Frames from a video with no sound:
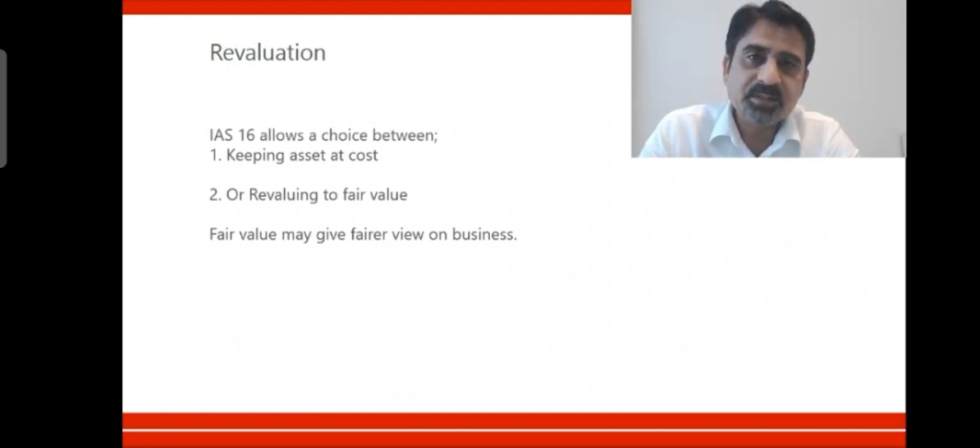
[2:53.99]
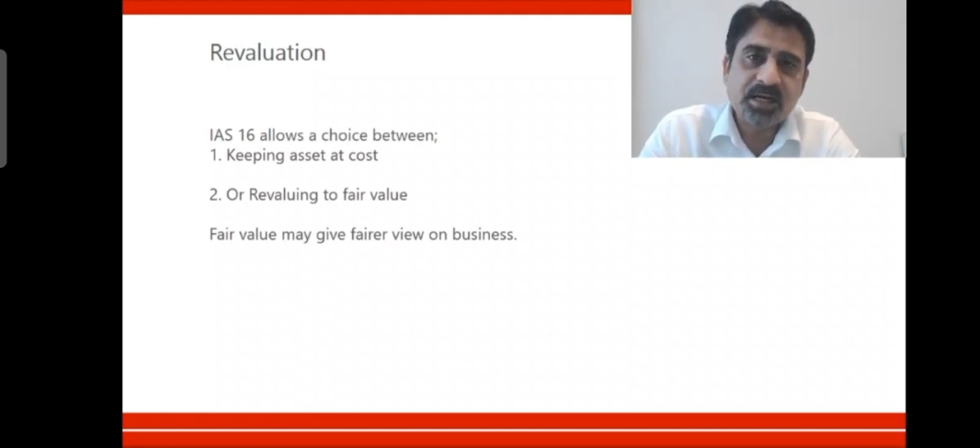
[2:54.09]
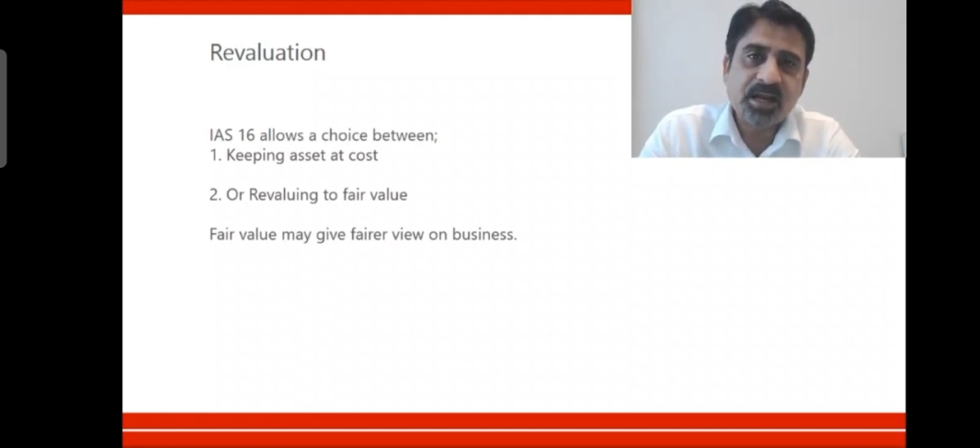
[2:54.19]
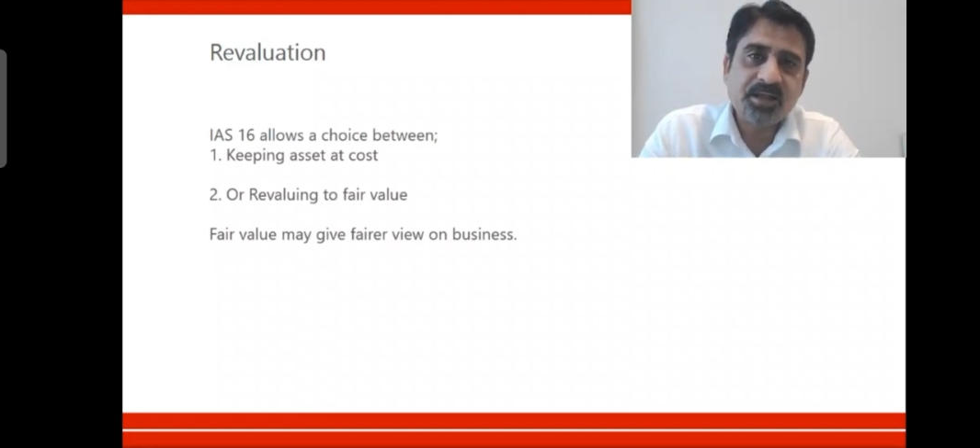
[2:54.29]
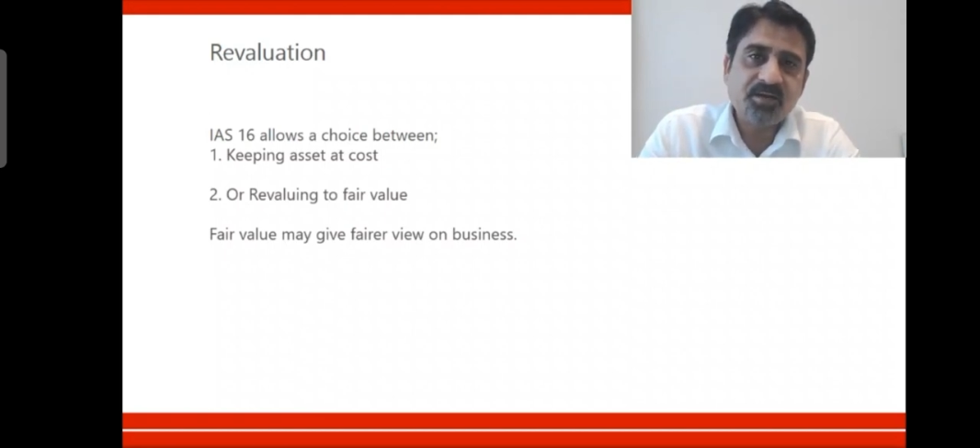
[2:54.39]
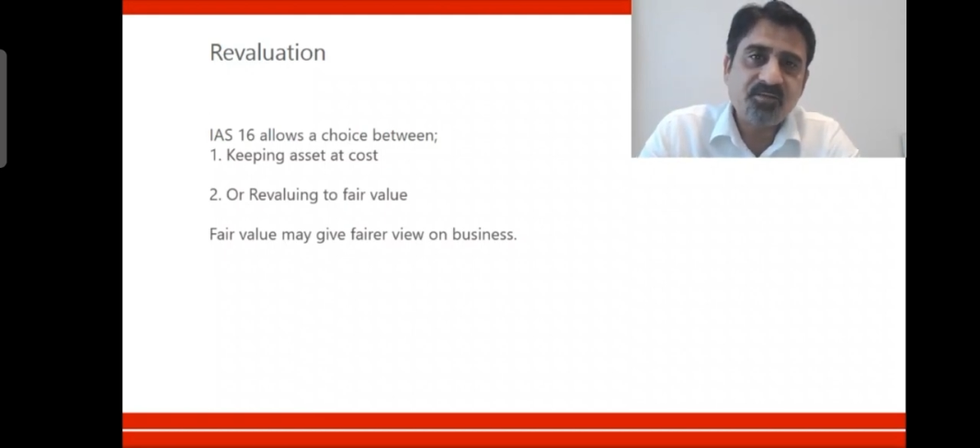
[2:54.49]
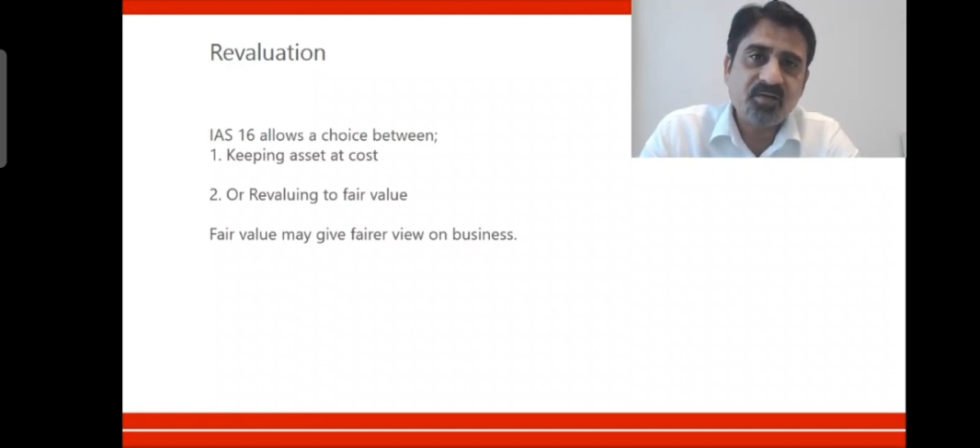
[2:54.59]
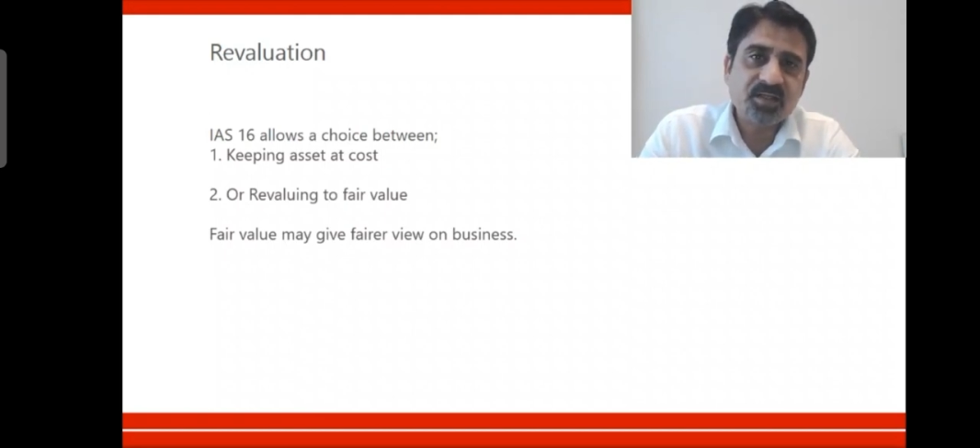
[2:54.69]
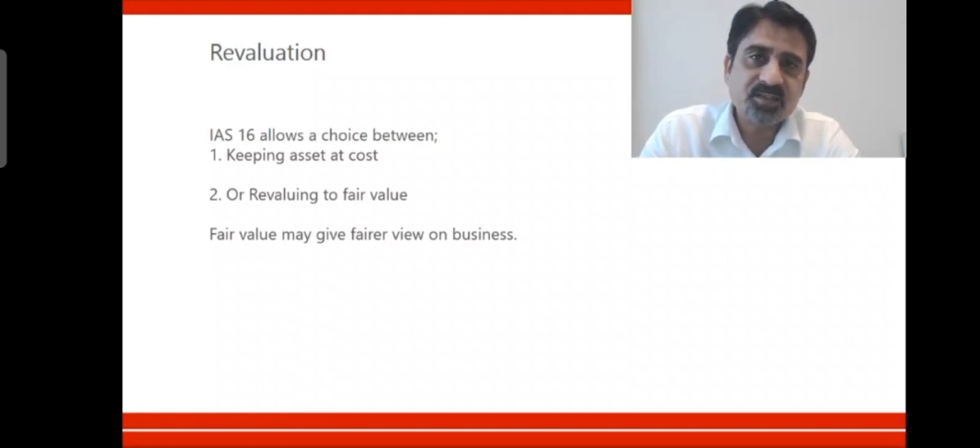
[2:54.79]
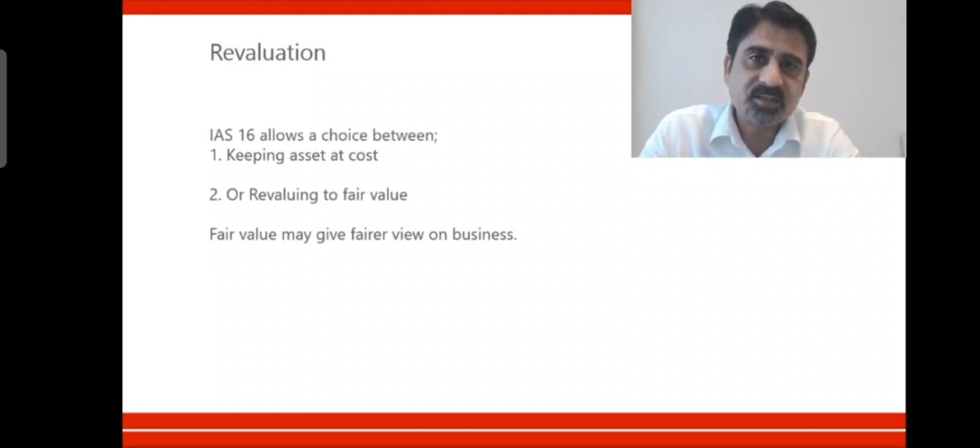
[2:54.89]
and
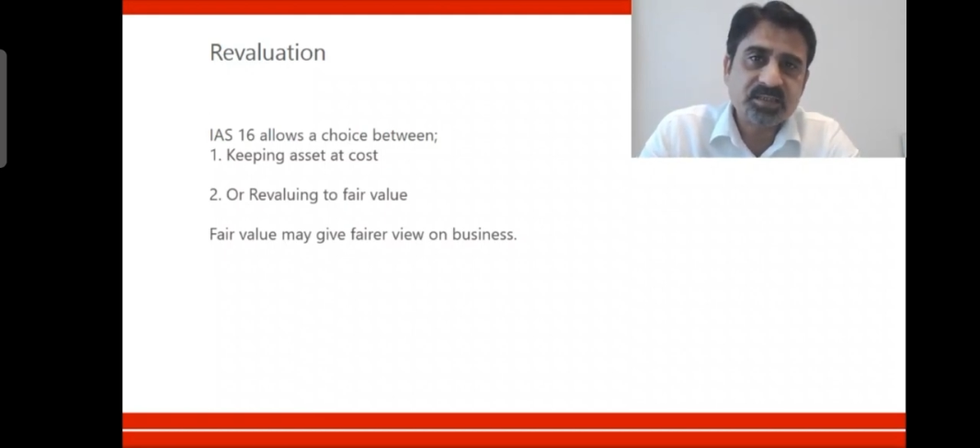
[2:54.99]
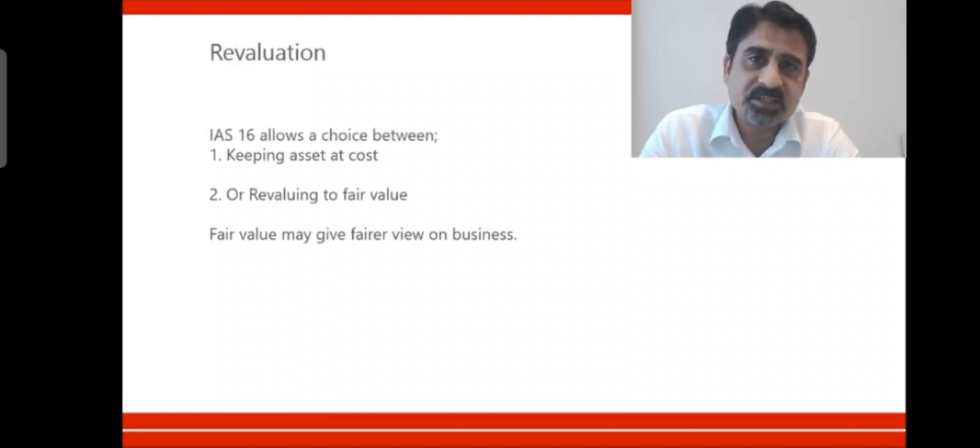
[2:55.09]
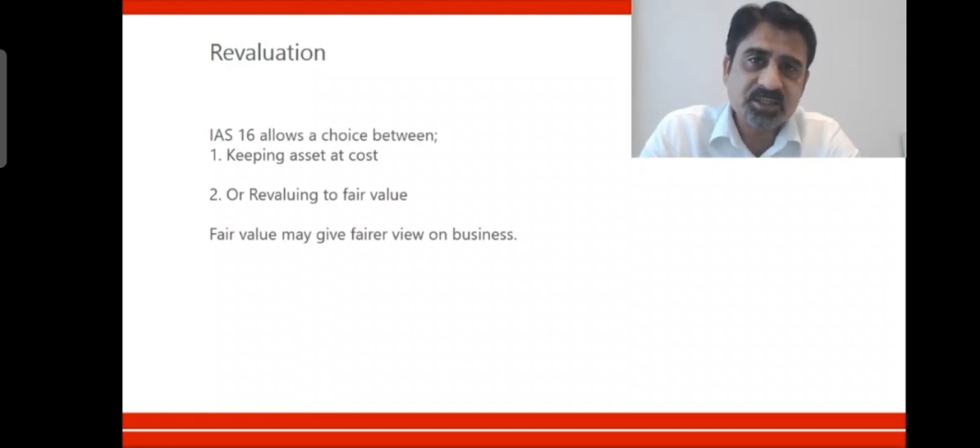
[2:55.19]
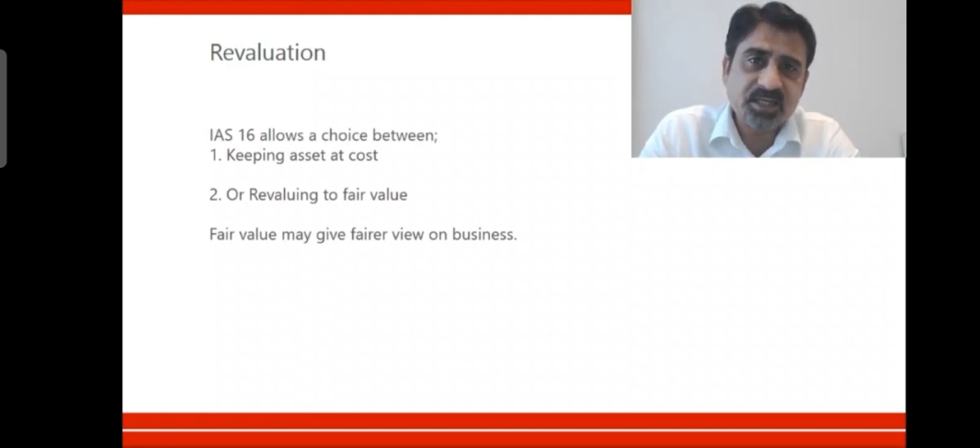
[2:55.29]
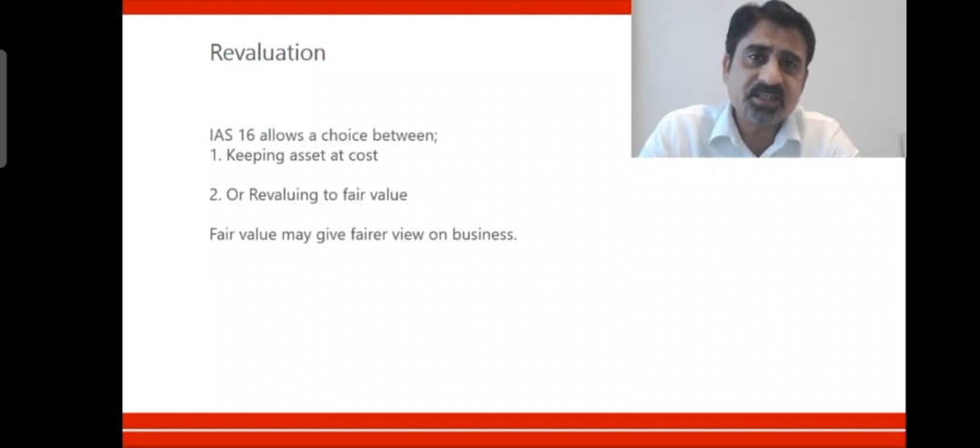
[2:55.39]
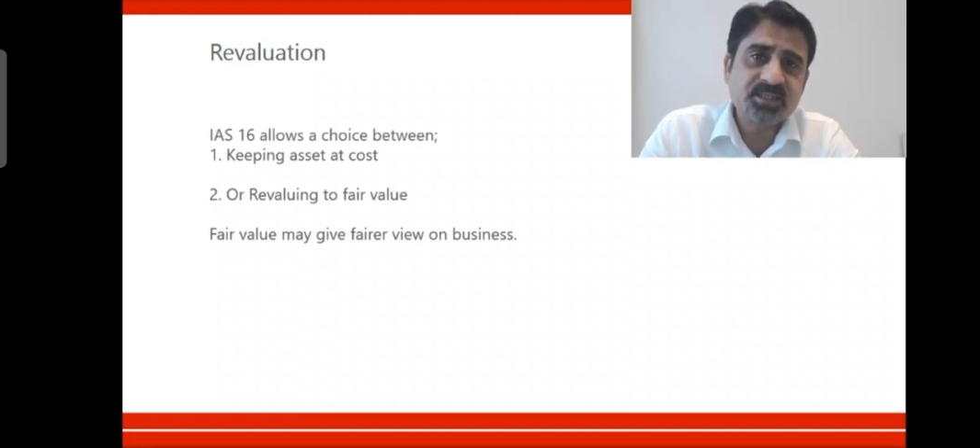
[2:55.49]
IFRS suggests